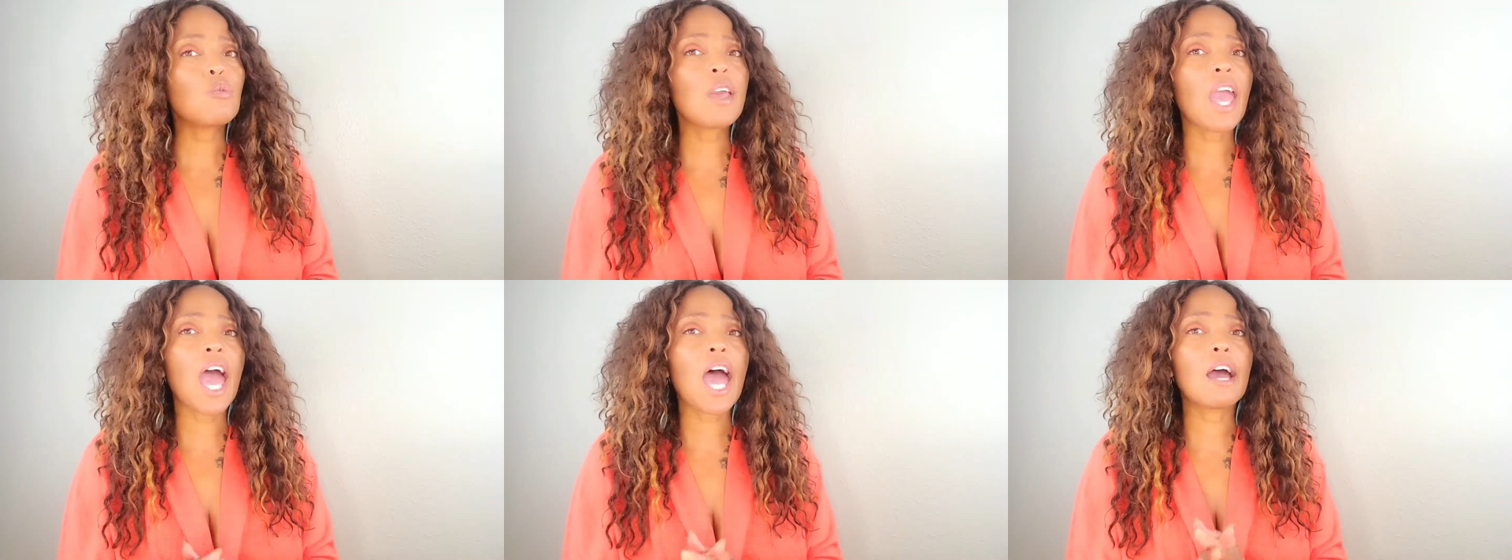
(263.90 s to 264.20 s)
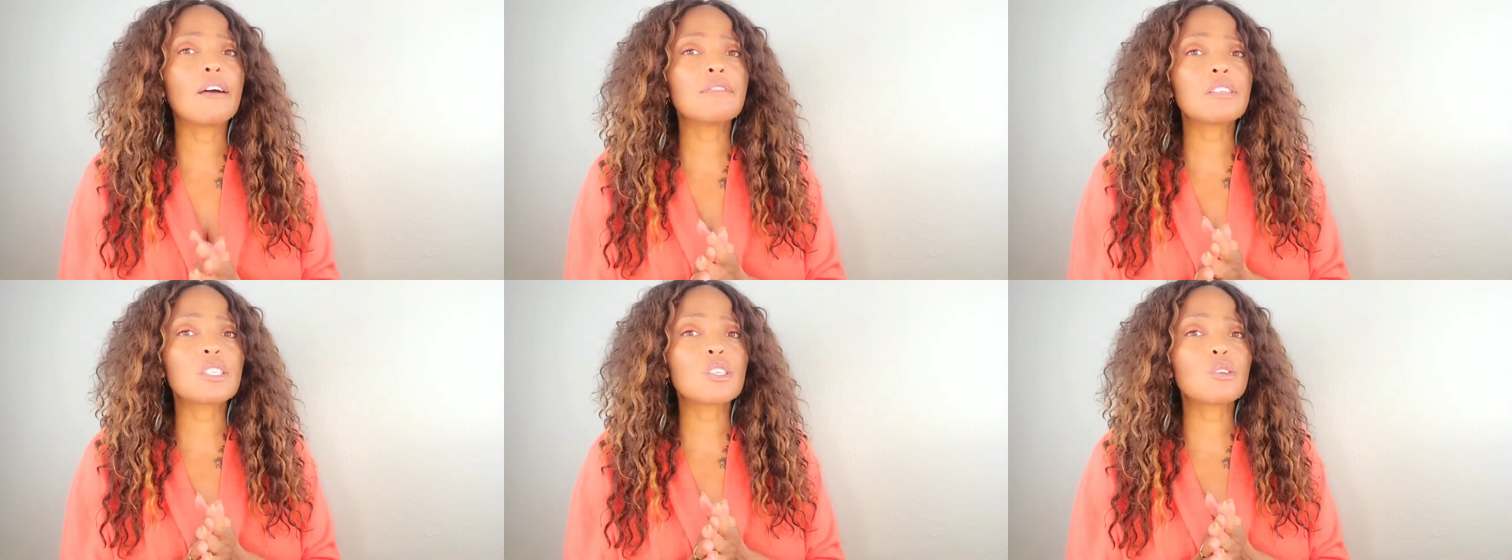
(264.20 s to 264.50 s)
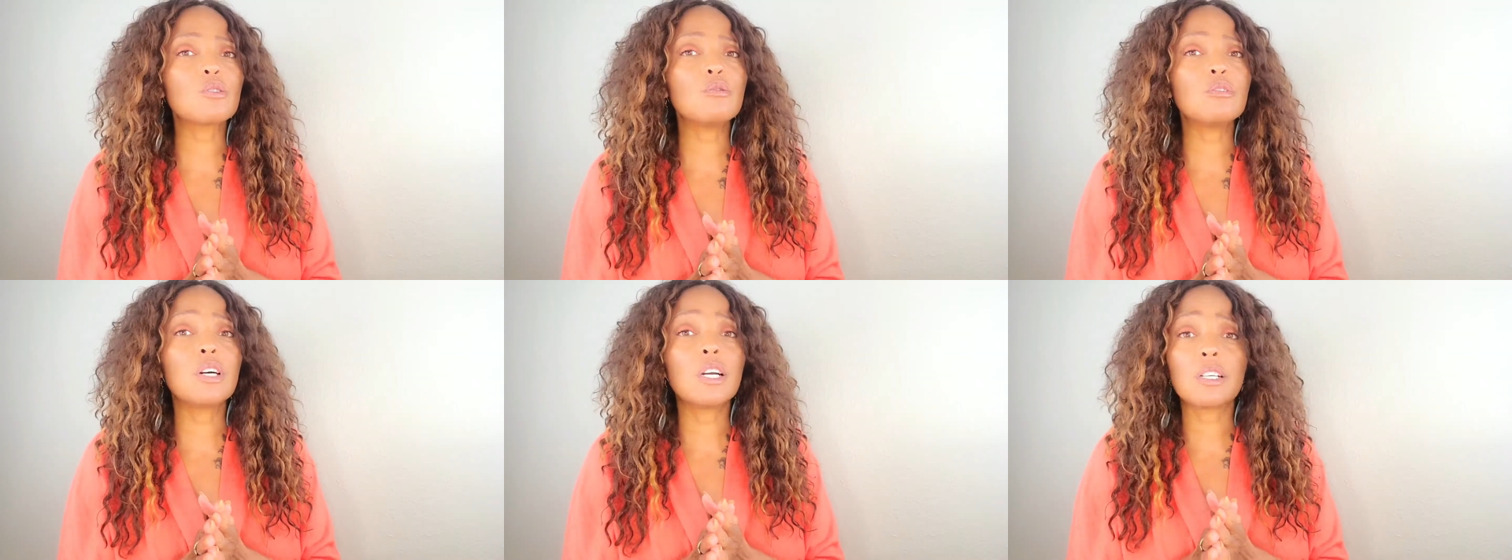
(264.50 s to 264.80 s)
have
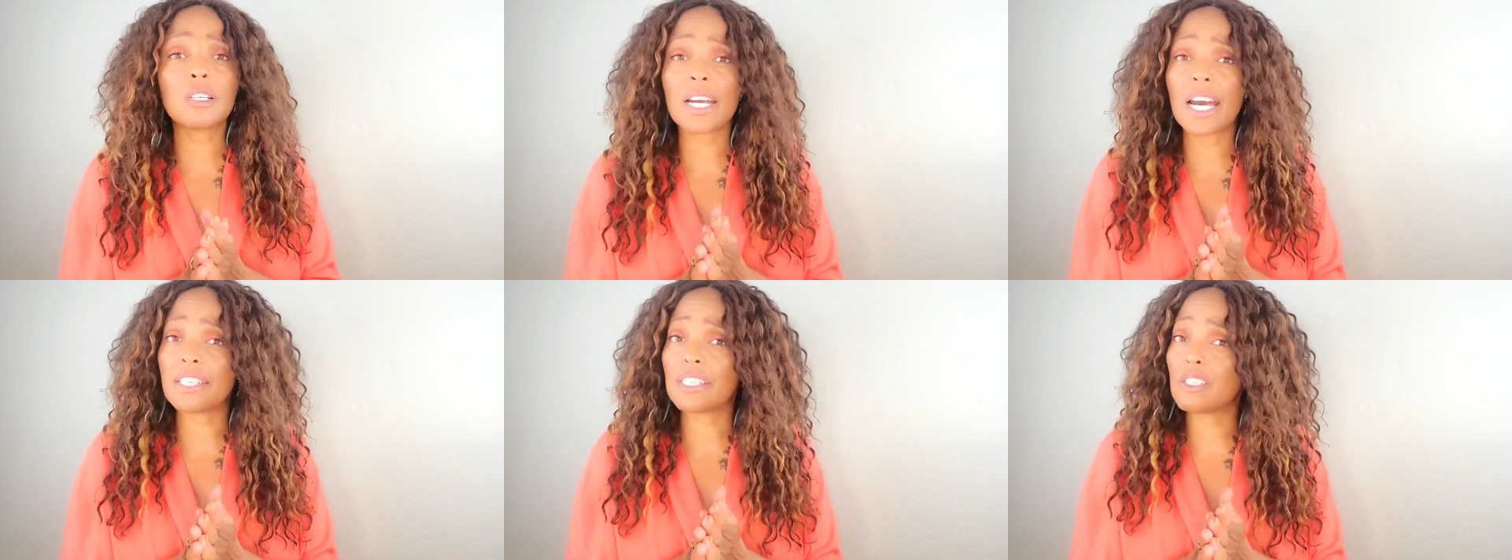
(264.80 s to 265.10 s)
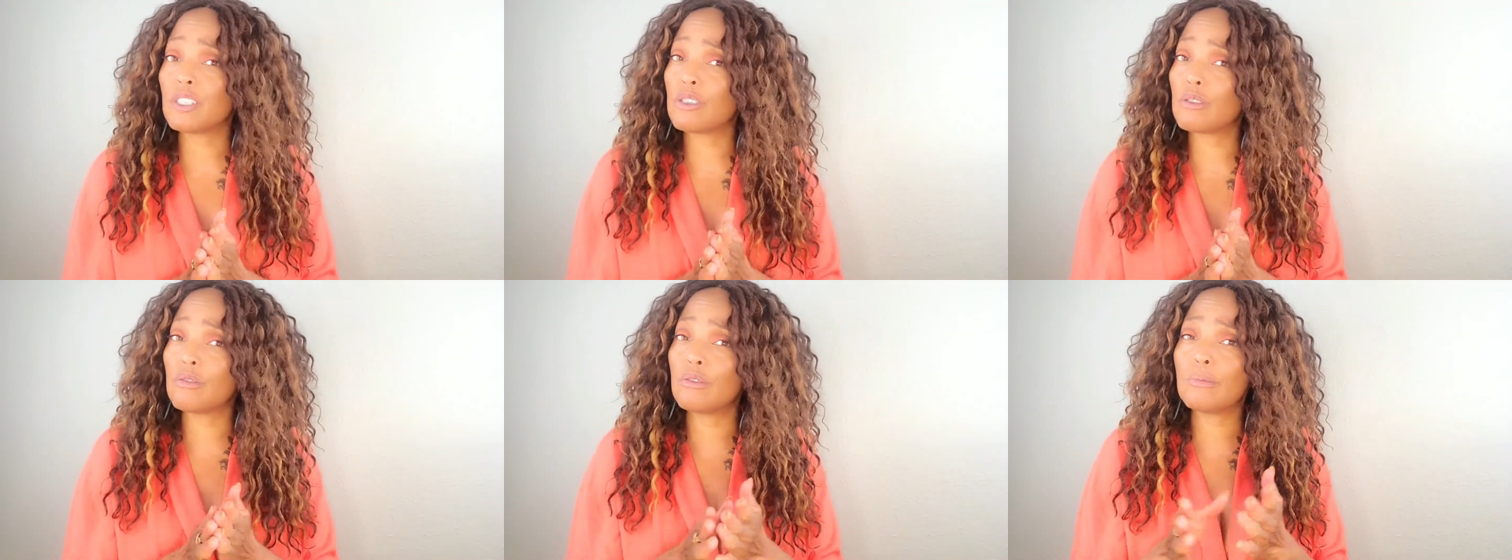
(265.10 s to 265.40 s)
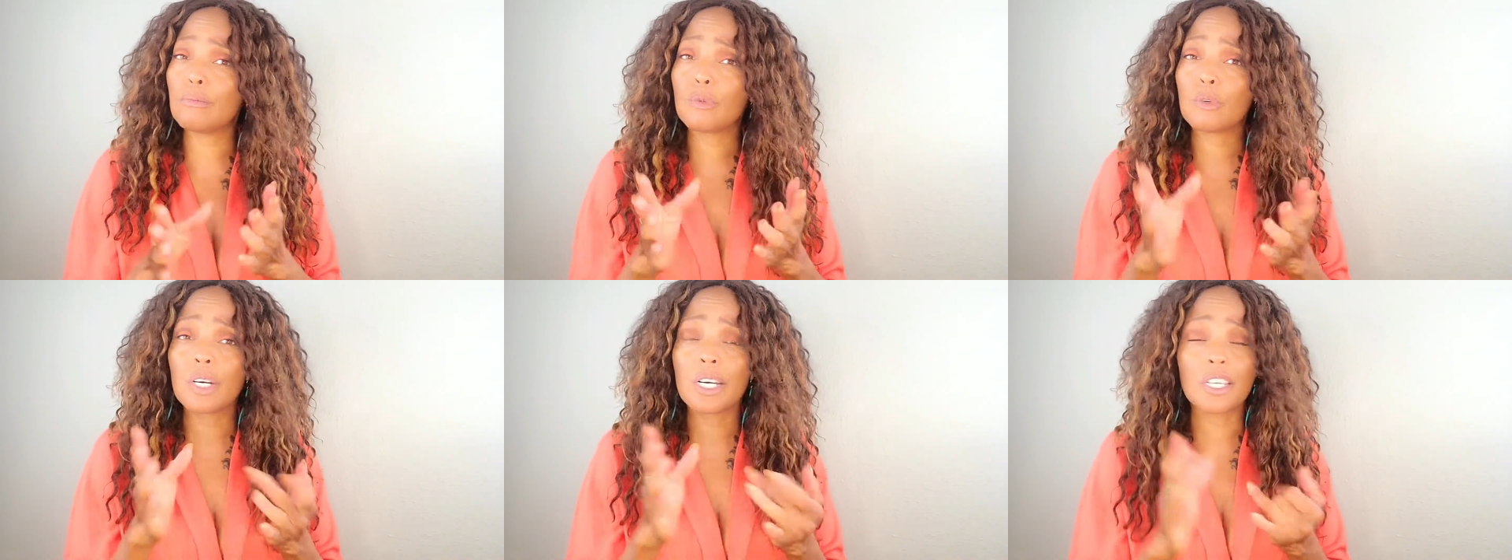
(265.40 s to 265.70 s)
to learn how to do
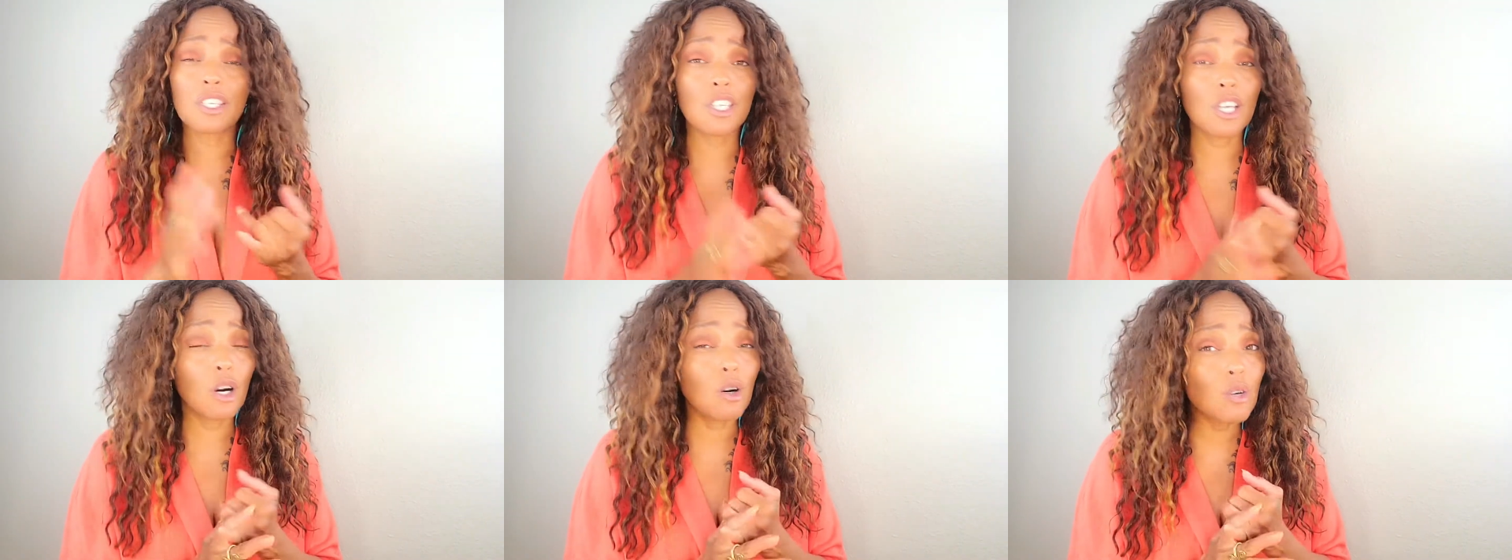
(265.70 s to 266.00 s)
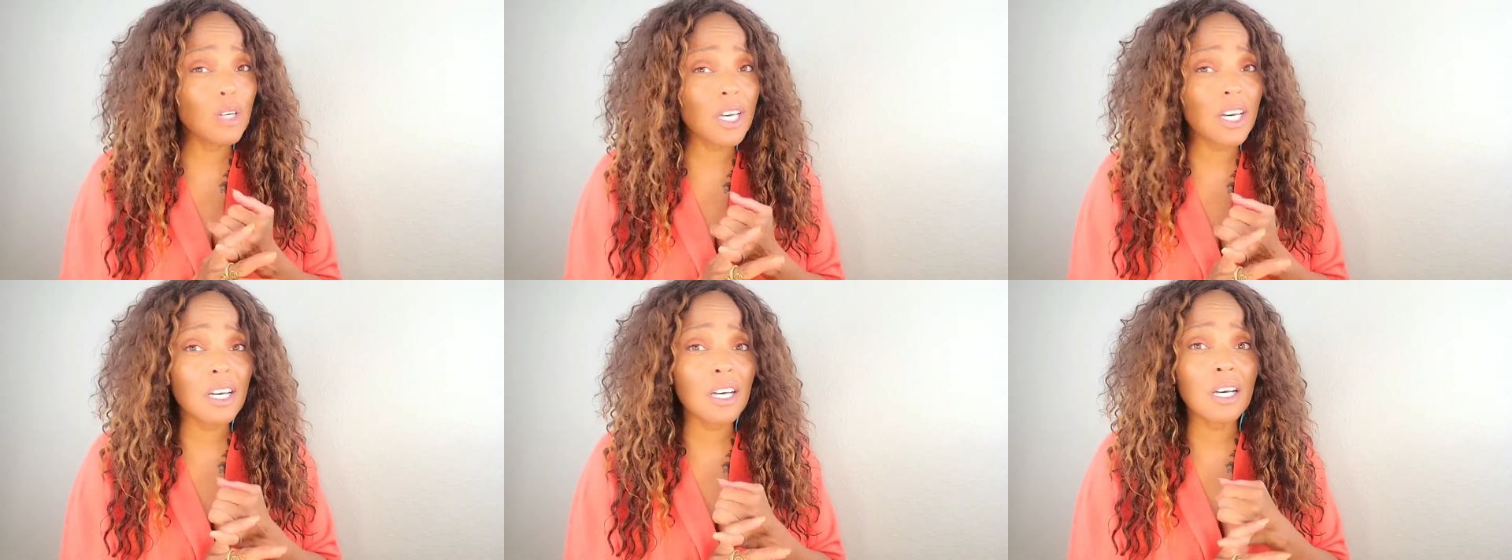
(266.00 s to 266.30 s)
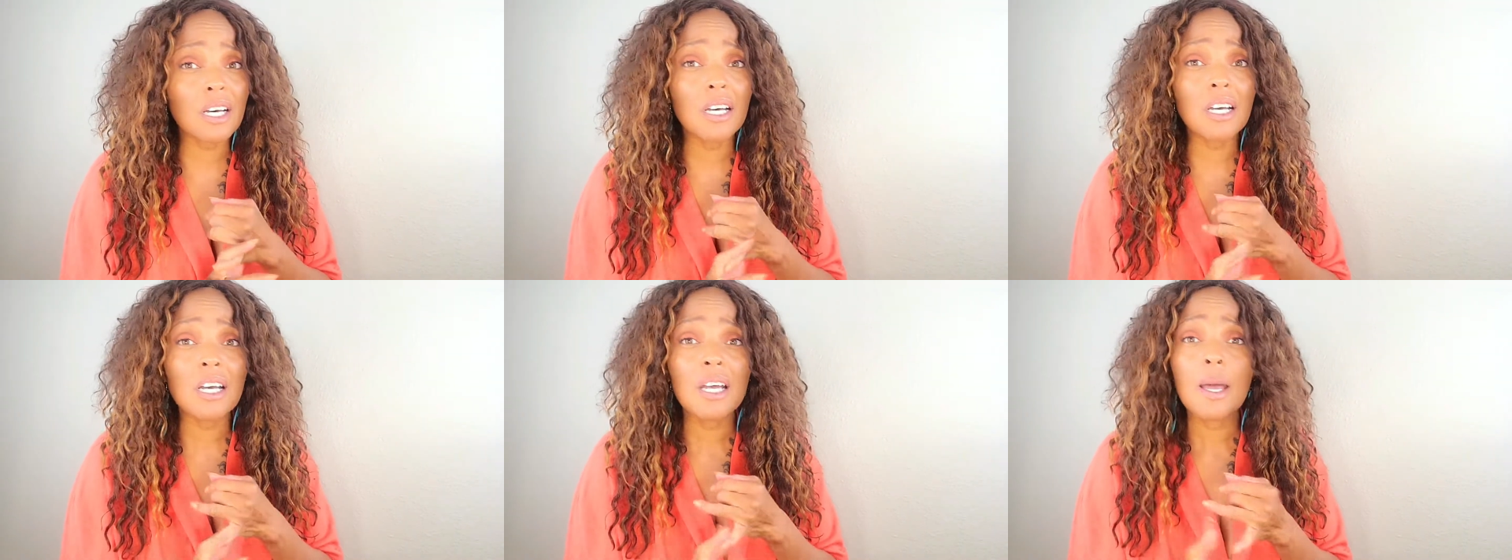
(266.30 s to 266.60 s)
more
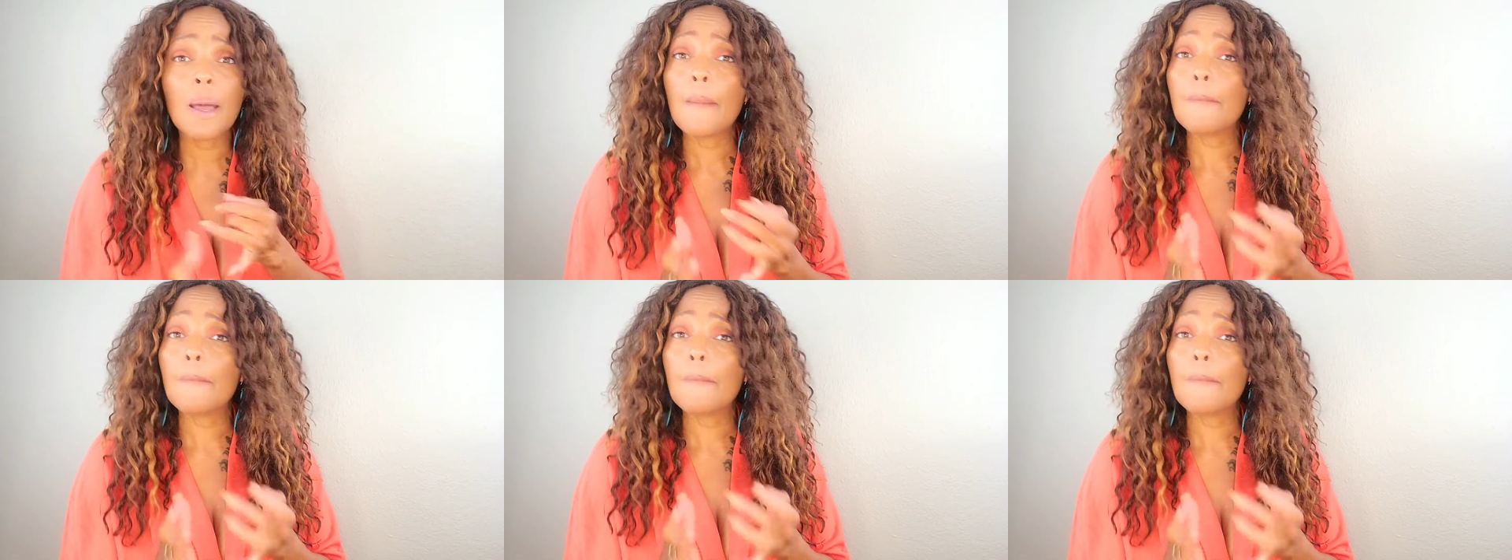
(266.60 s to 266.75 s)
yoga,